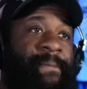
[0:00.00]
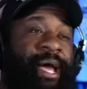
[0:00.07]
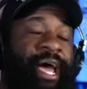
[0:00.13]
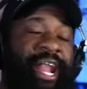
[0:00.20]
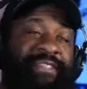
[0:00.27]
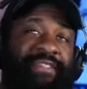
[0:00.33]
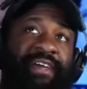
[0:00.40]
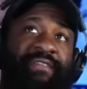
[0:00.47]
And I
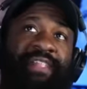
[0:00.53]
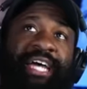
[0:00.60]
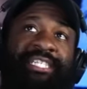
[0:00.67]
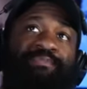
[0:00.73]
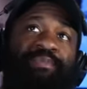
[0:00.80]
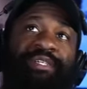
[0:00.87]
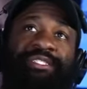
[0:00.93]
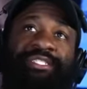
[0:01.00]
think that
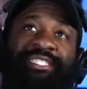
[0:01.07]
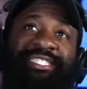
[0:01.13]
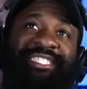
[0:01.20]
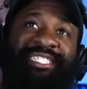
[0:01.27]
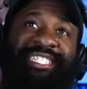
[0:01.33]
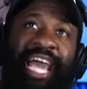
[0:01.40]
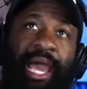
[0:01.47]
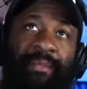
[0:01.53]
speaks to the
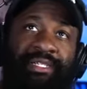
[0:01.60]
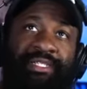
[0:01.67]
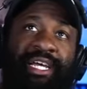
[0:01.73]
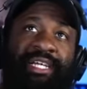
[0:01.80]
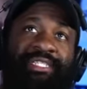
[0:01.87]
damage that